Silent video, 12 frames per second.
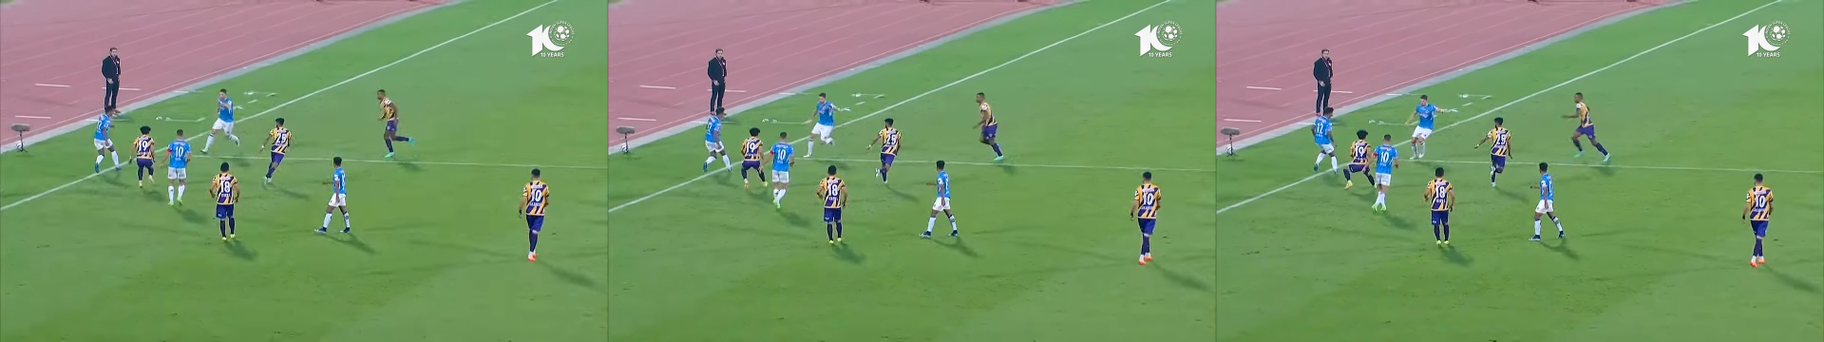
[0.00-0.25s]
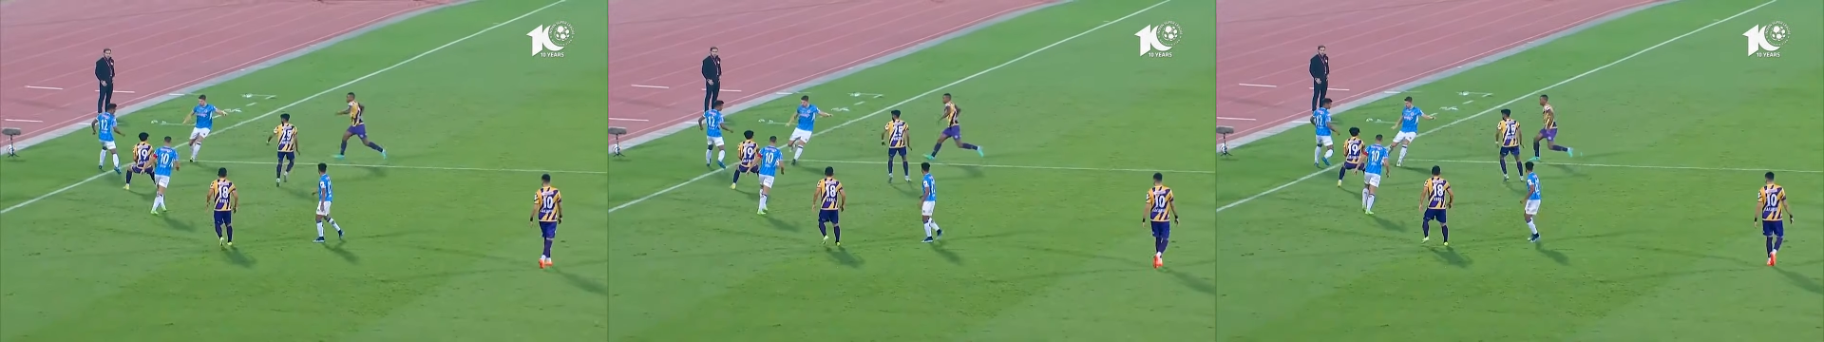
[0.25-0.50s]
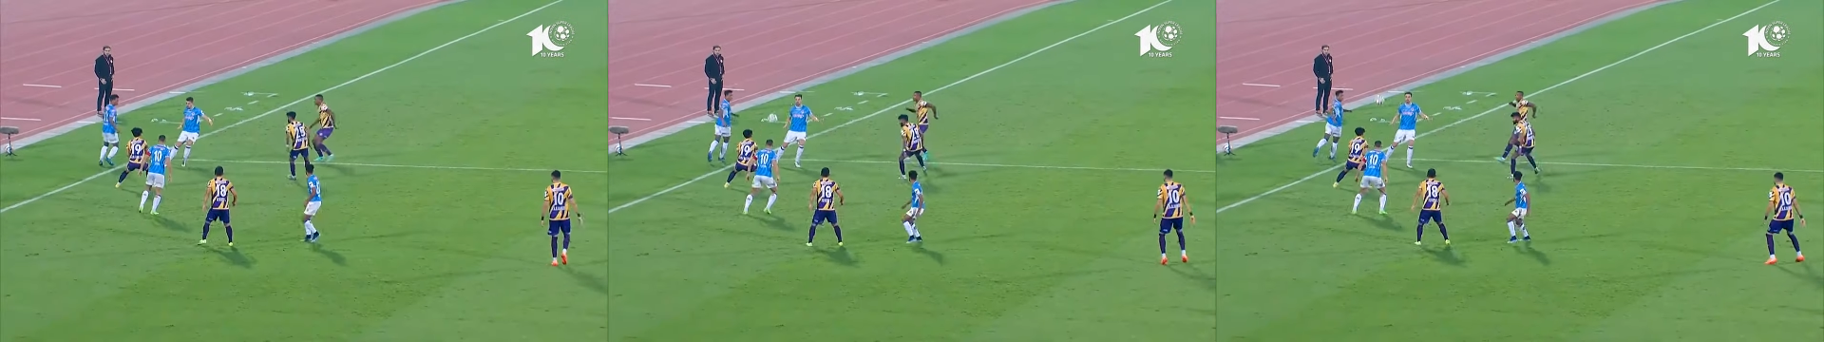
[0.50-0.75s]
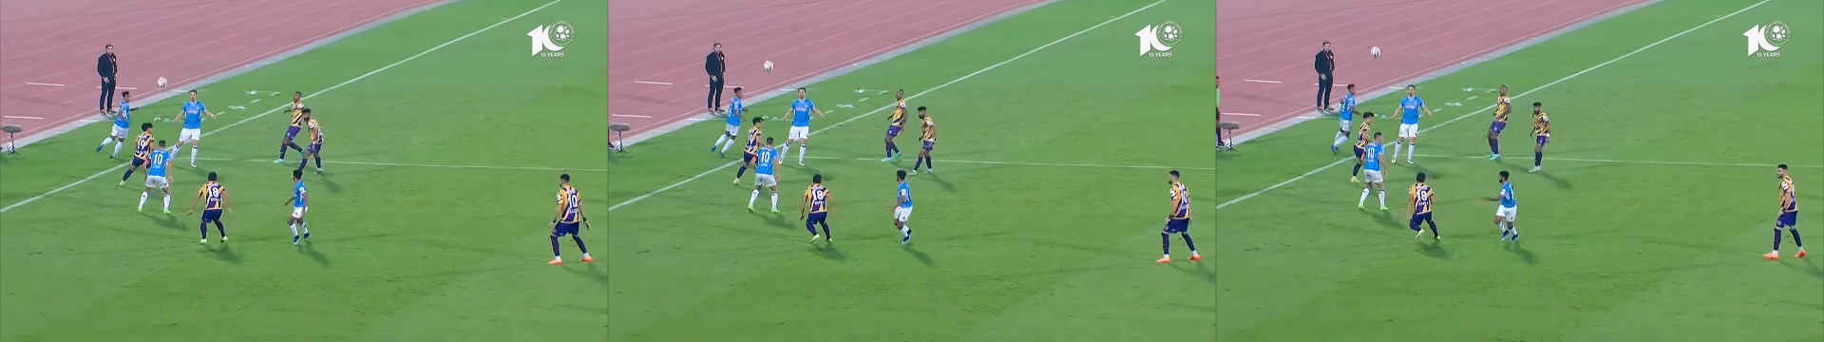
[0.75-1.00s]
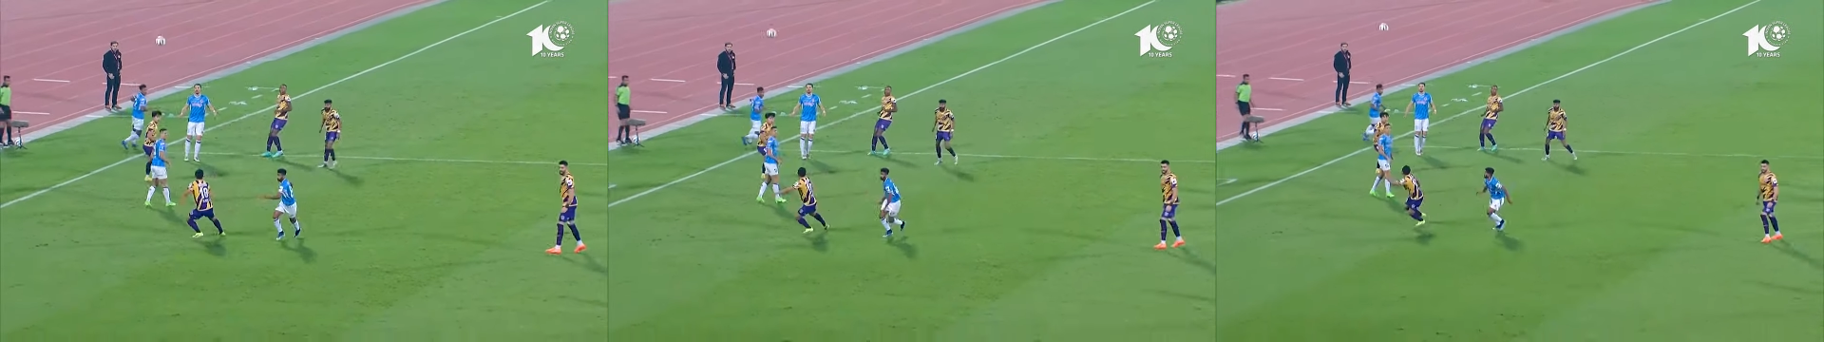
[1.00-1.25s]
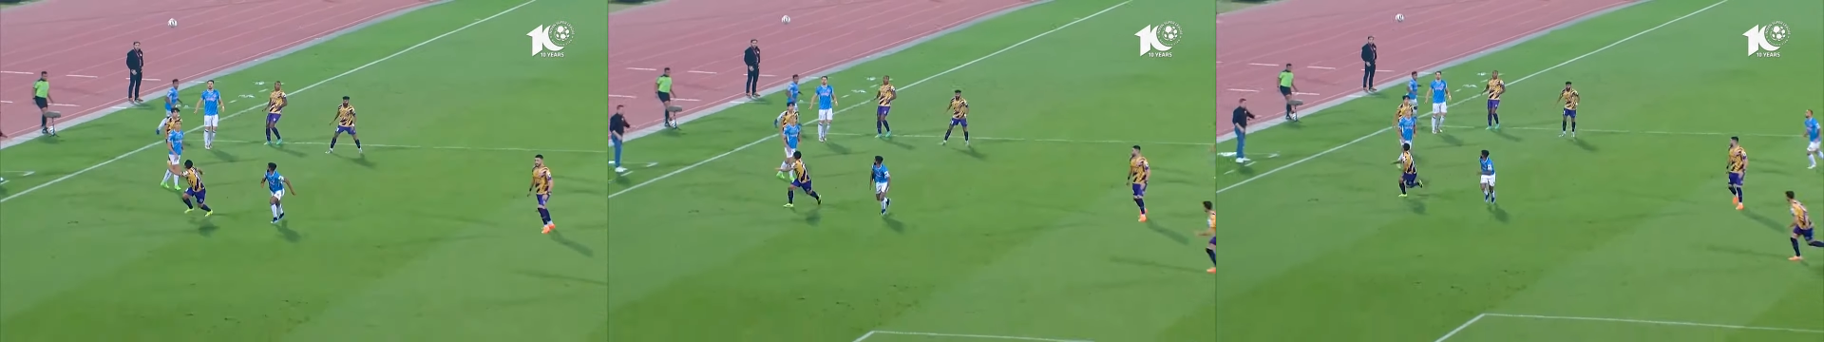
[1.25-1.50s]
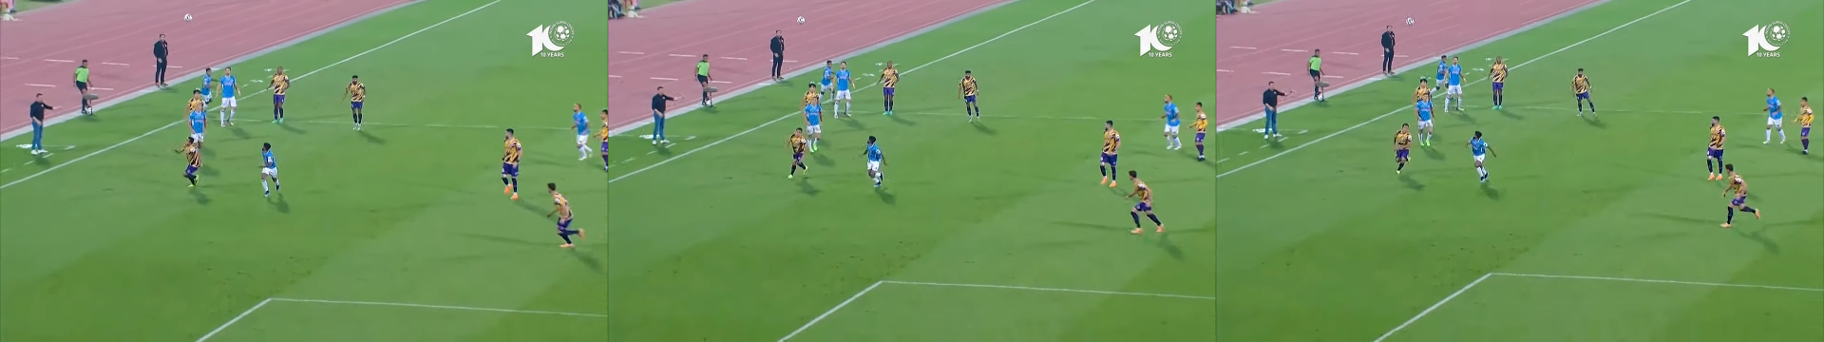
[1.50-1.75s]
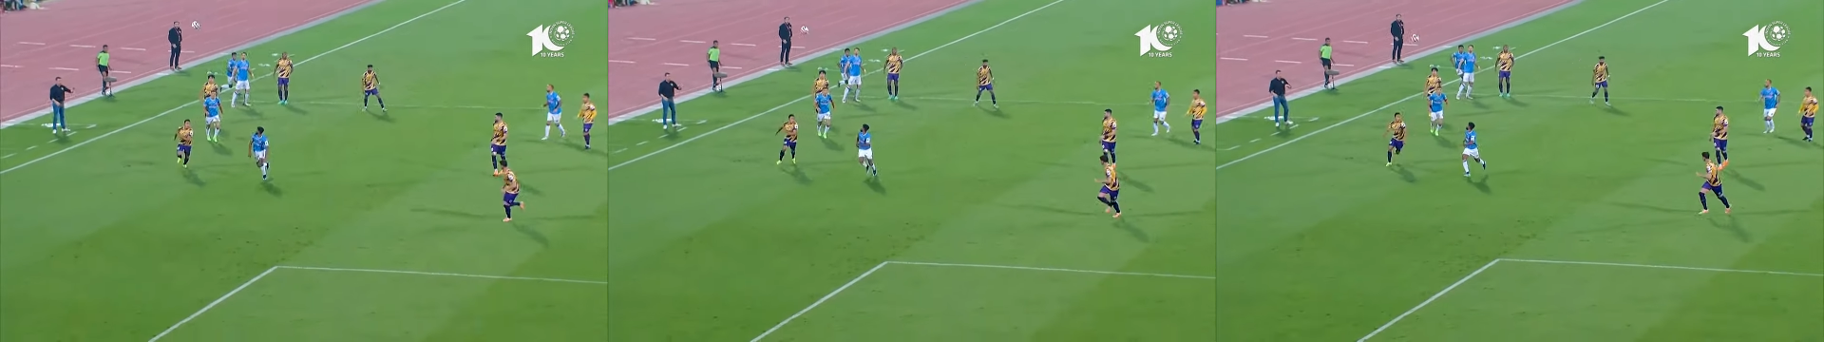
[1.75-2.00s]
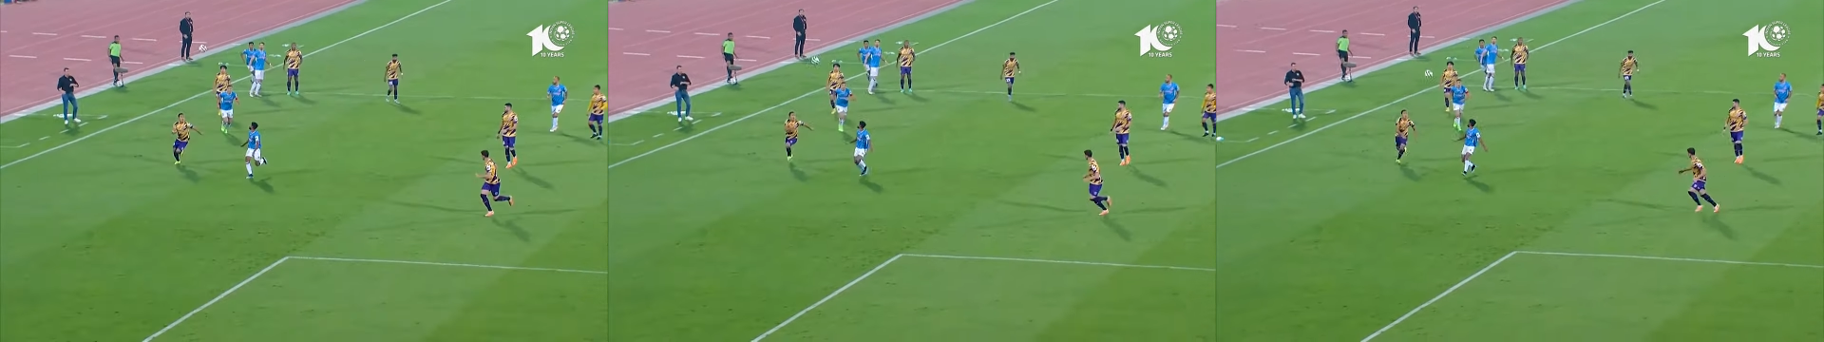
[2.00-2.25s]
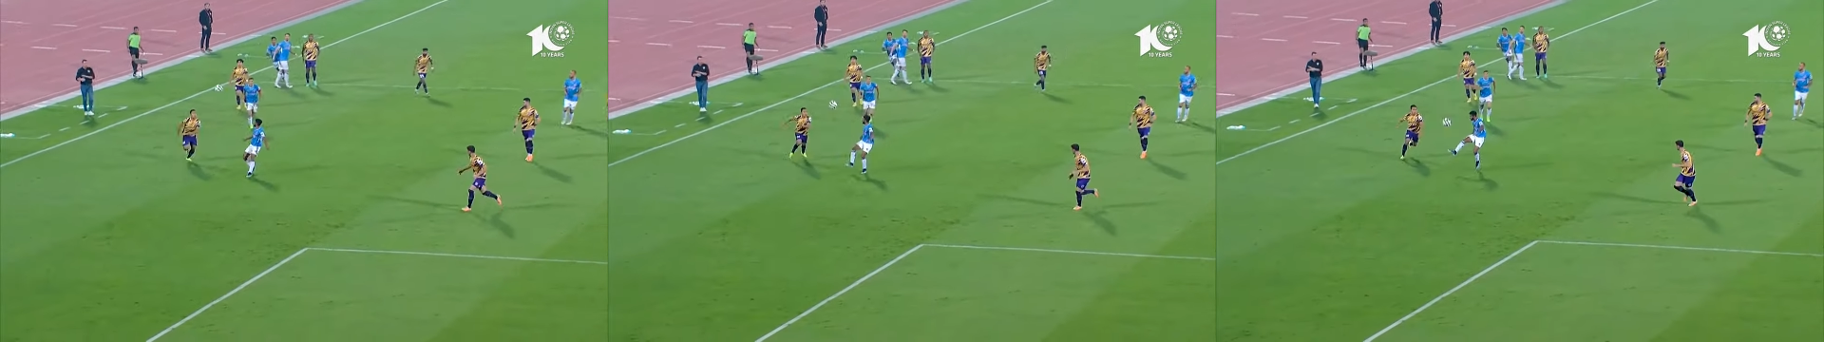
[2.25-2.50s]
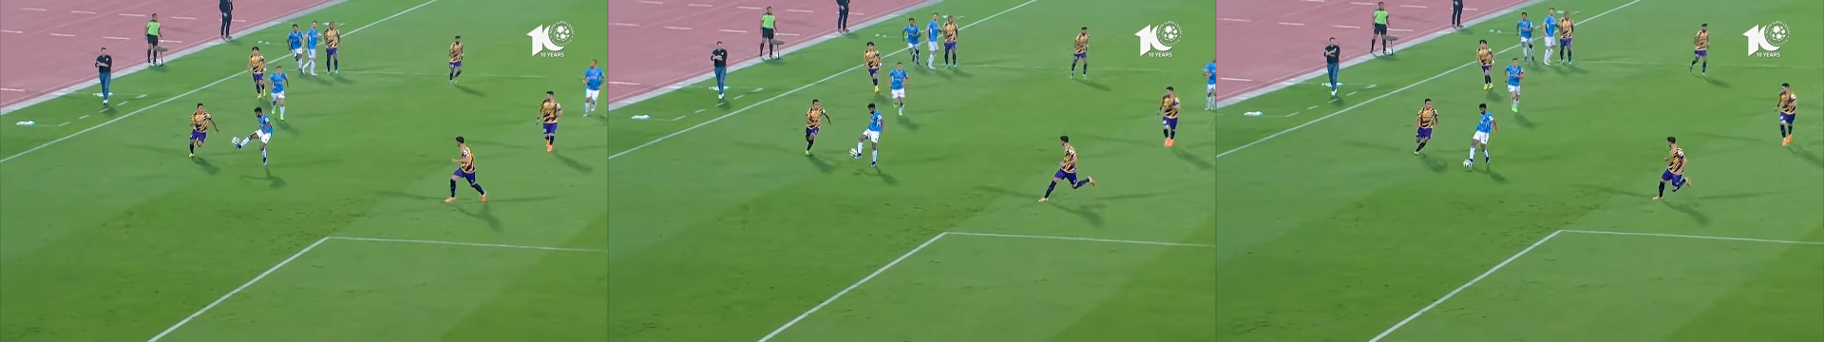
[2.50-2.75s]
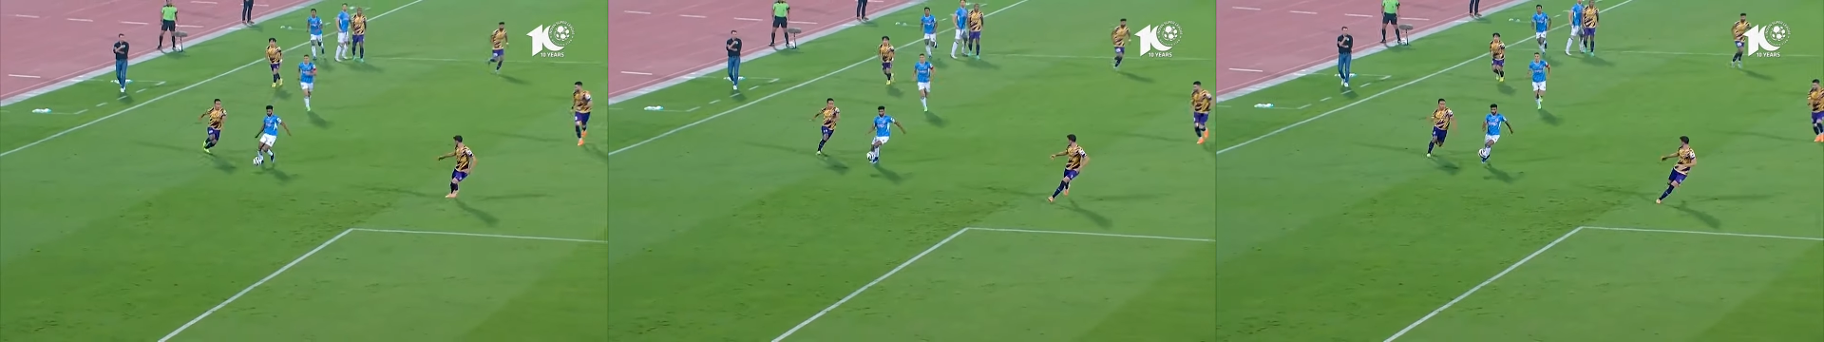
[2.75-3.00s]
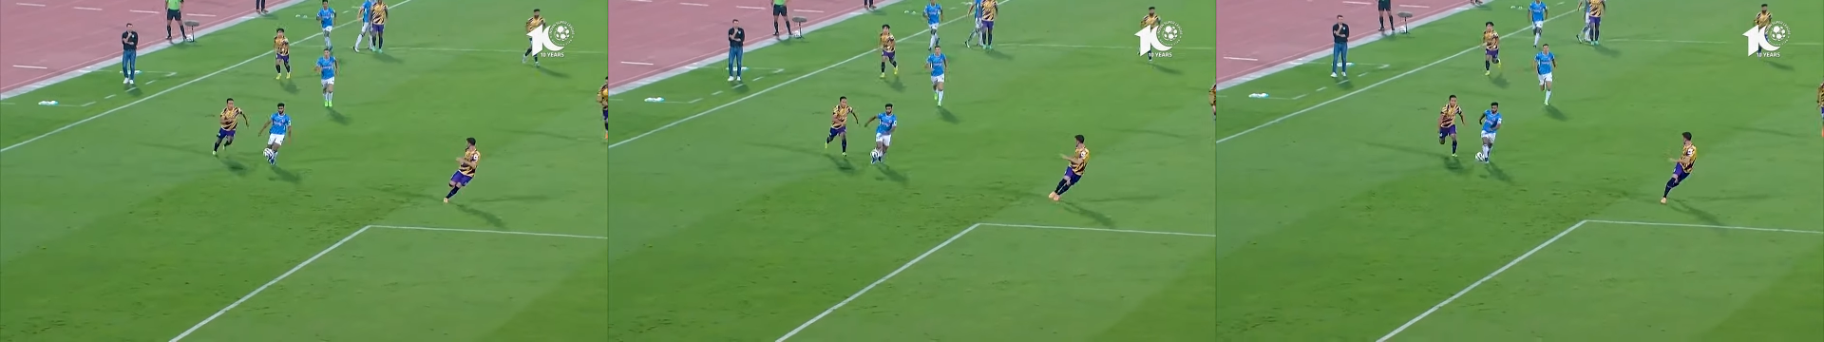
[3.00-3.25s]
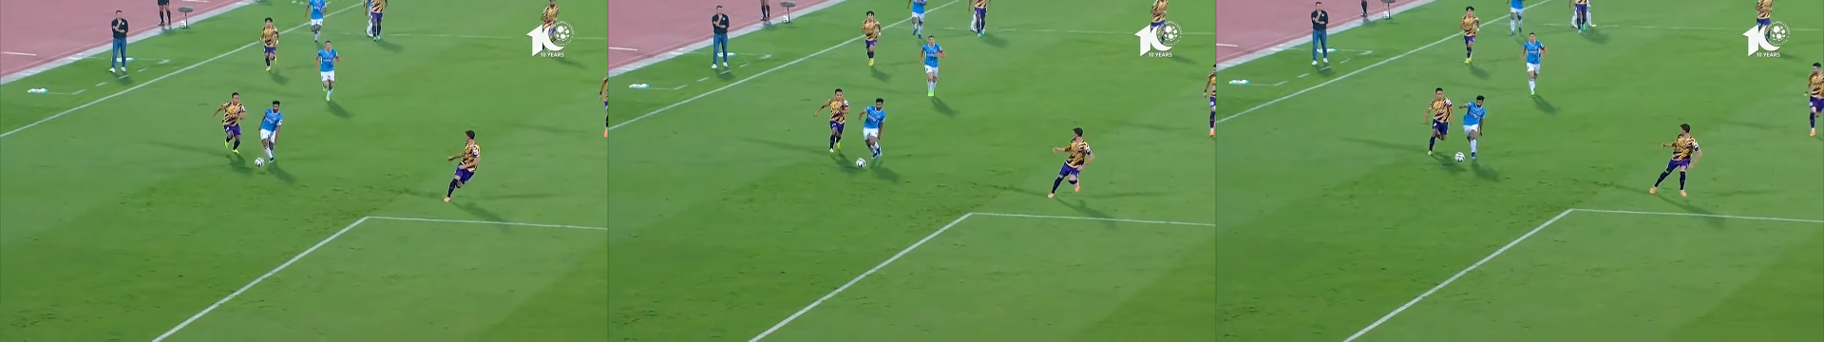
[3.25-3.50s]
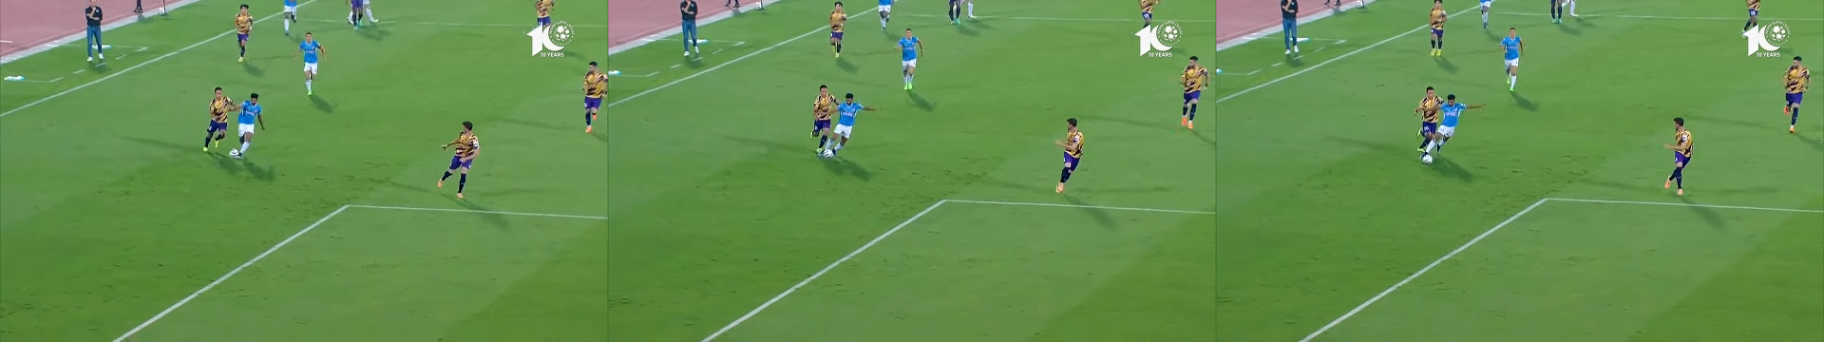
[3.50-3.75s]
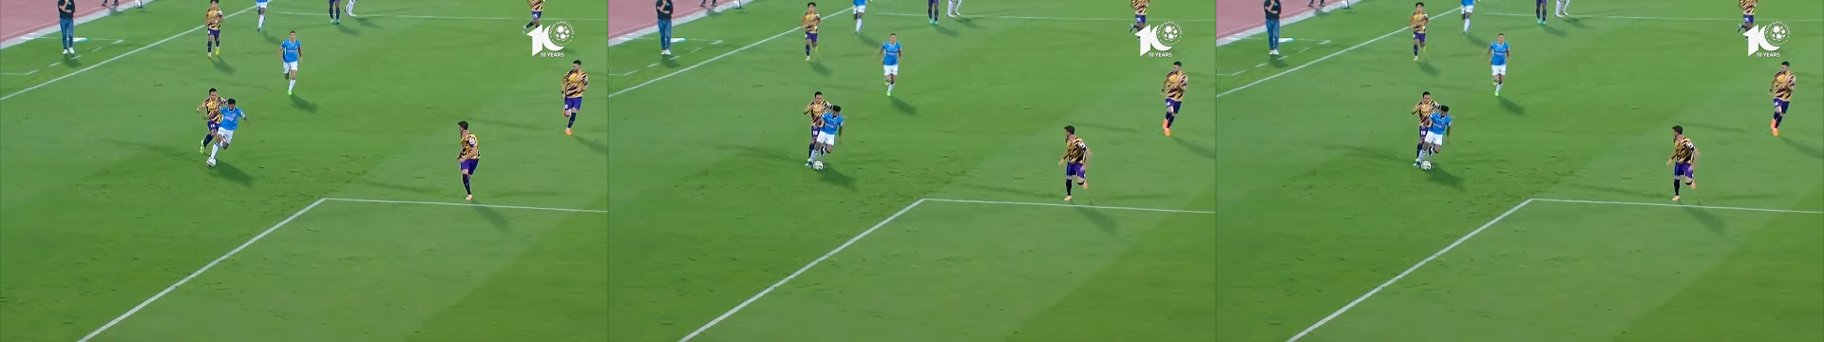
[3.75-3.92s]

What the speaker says: No face is visible, so there are no lips to read.